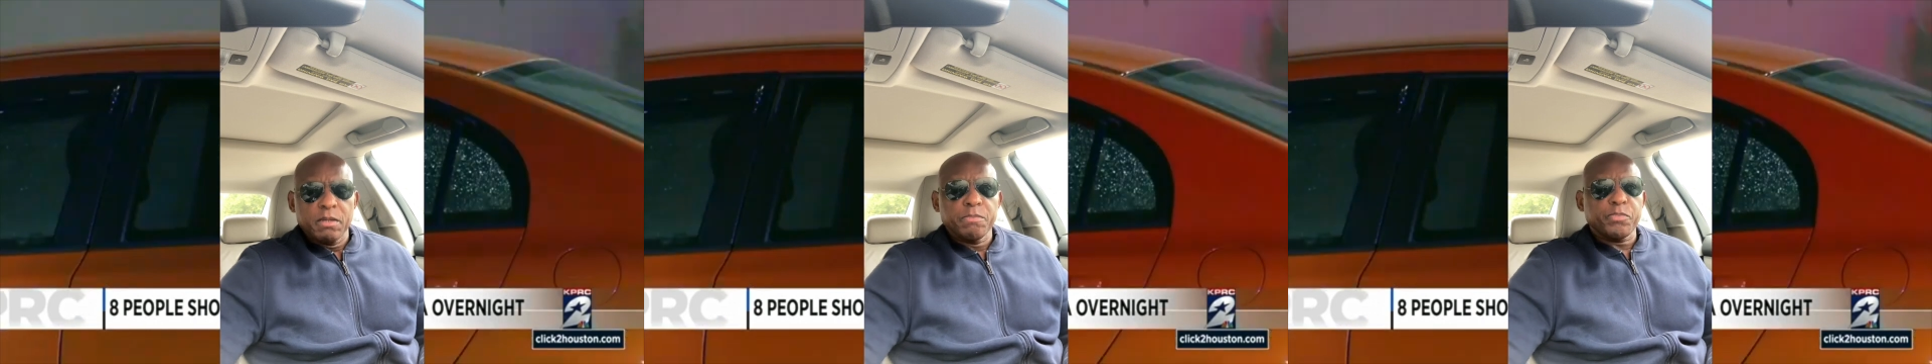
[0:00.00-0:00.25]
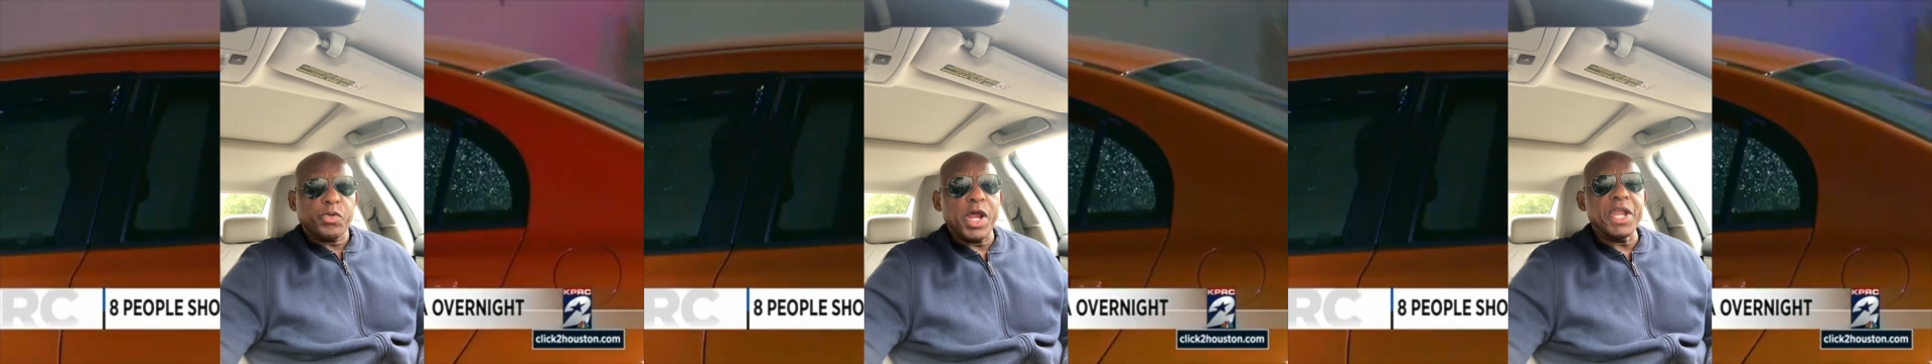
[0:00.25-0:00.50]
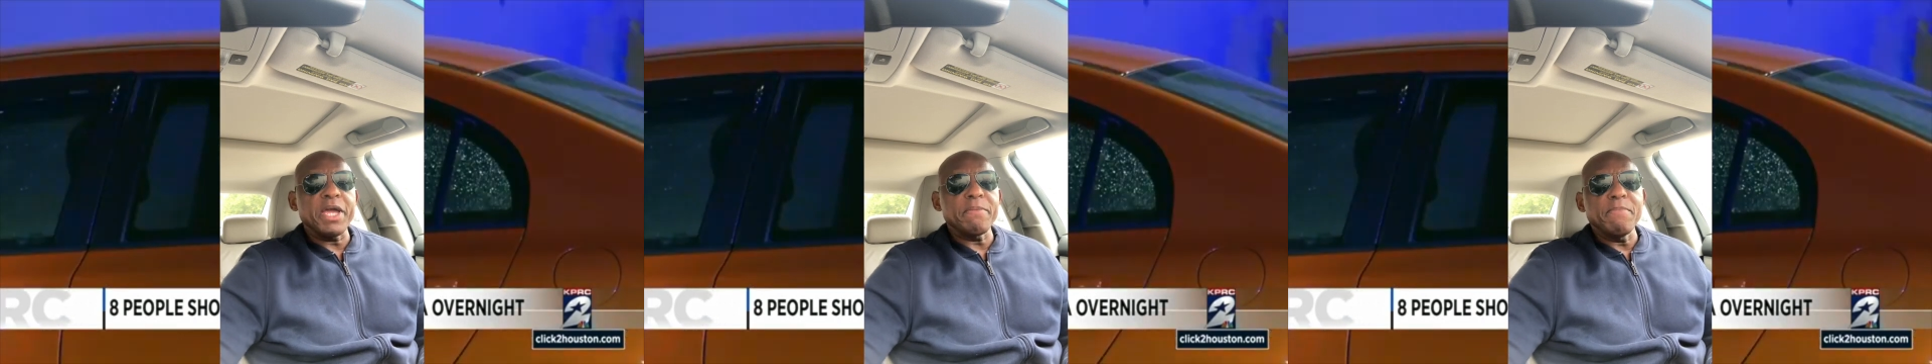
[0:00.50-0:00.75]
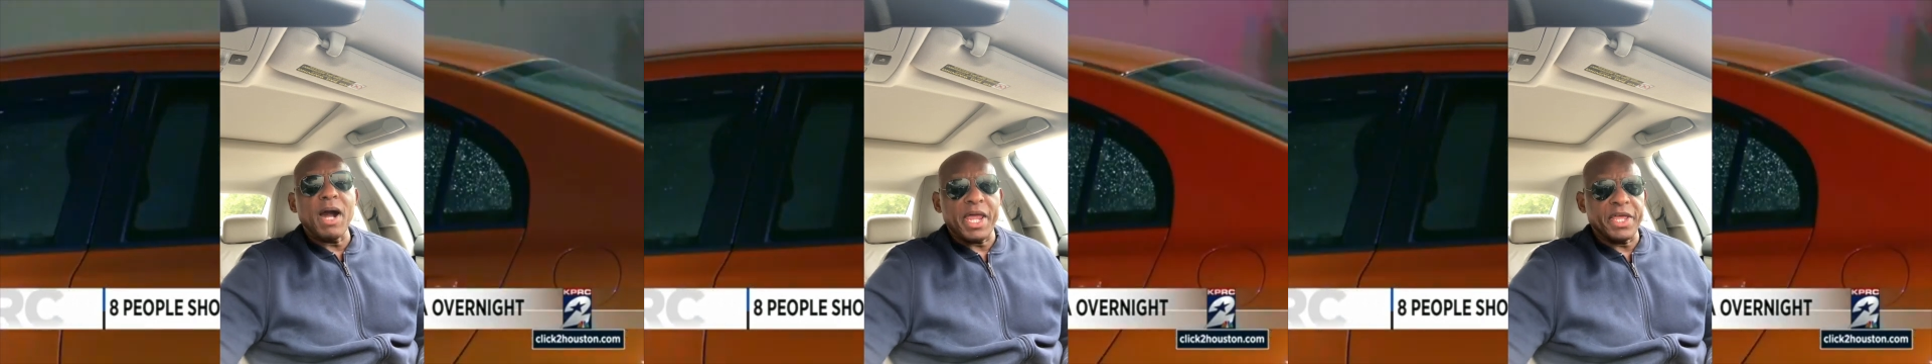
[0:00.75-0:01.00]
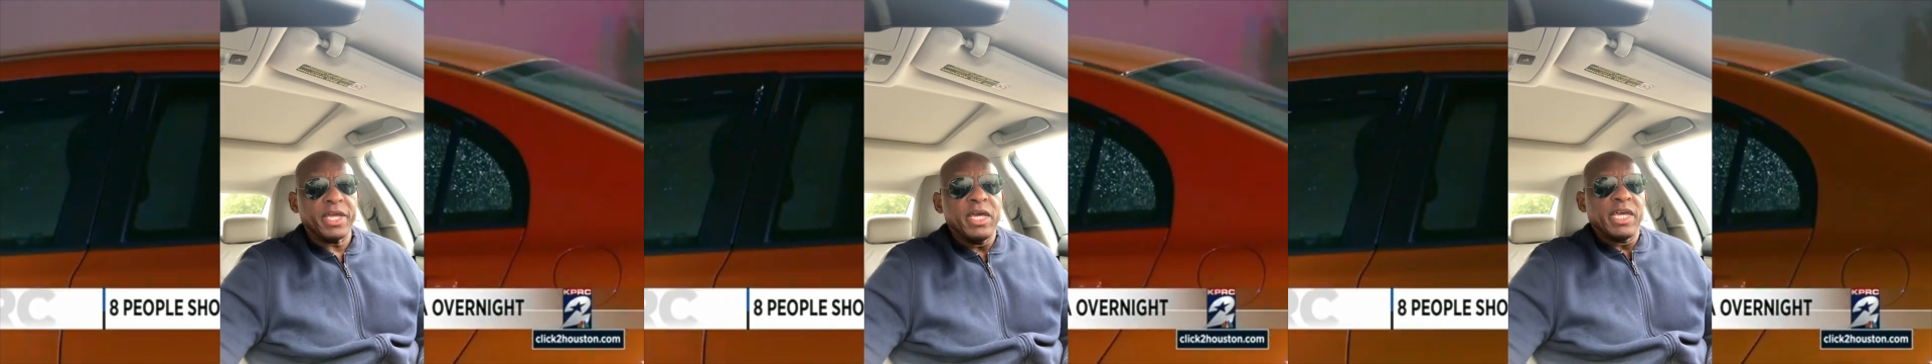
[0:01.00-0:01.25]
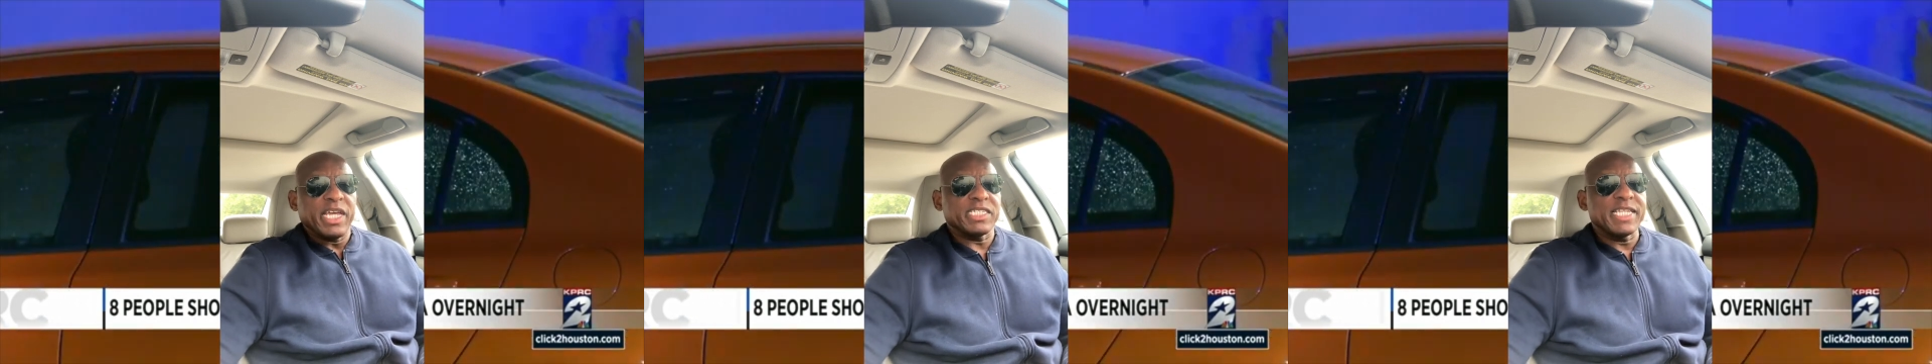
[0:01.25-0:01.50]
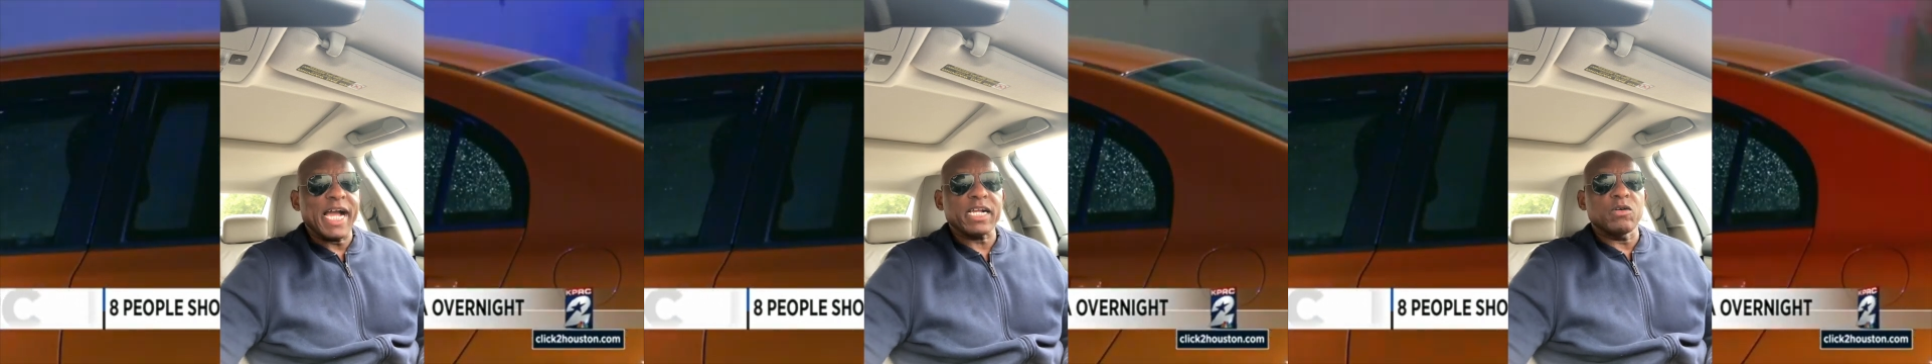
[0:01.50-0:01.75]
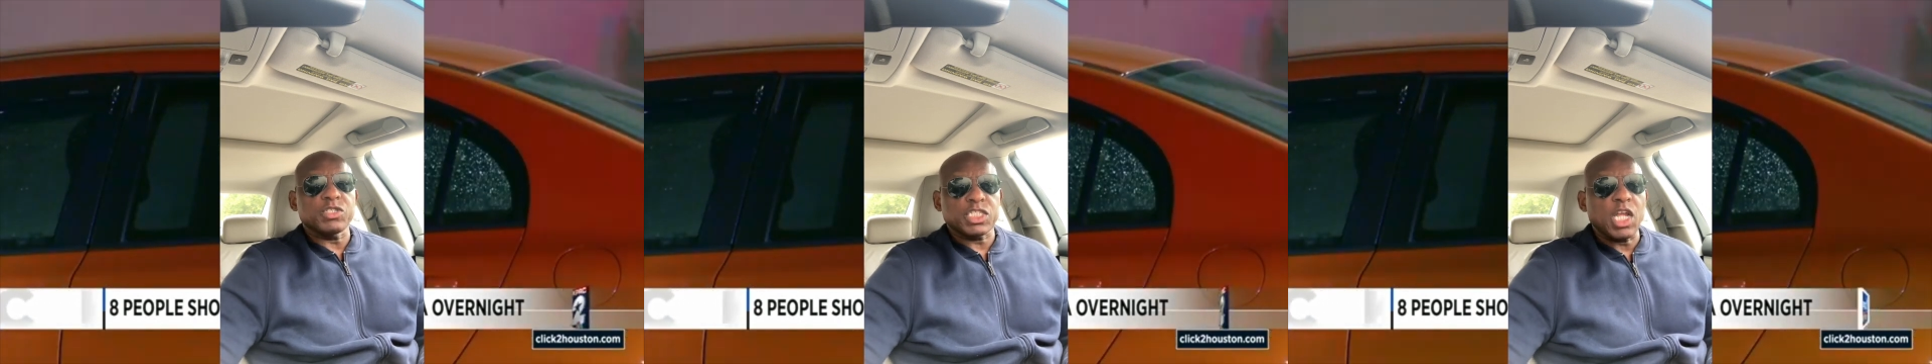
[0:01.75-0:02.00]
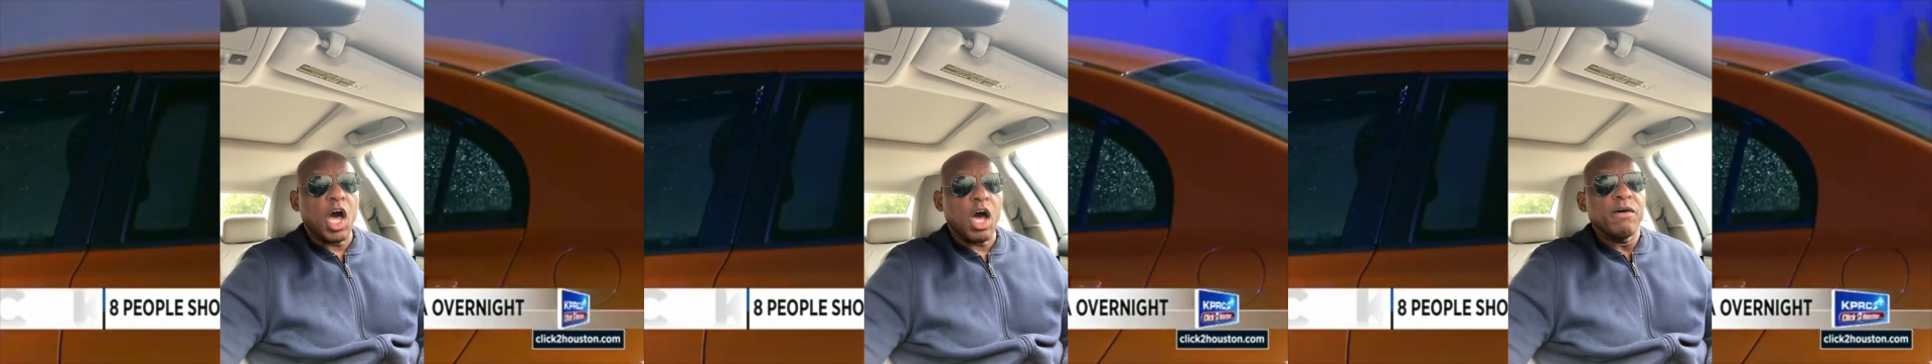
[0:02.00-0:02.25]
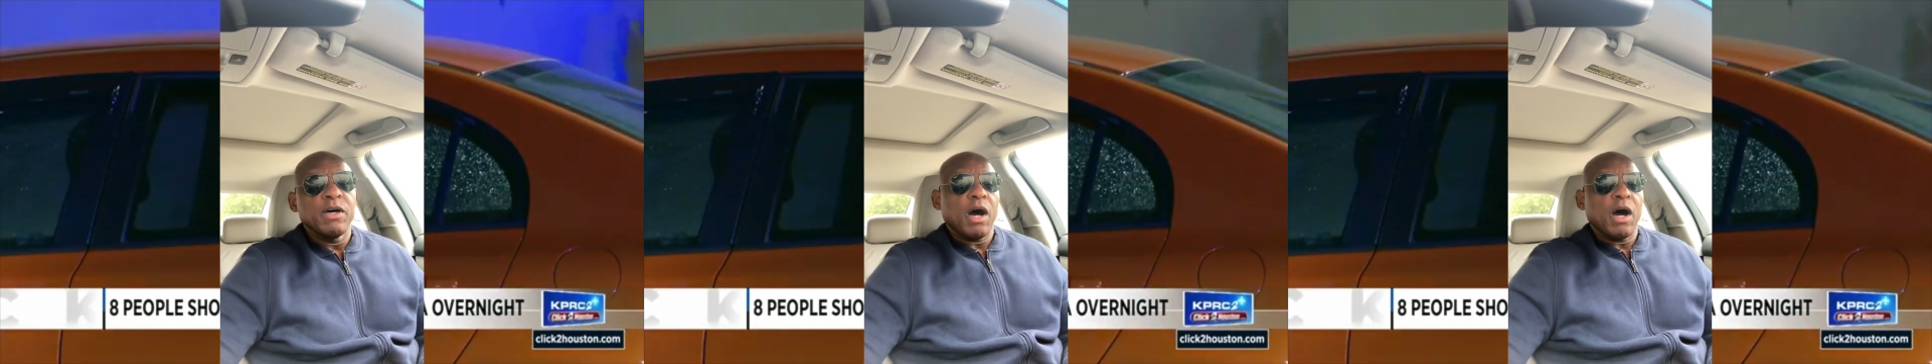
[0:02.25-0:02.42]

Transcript: Printing money is not going to start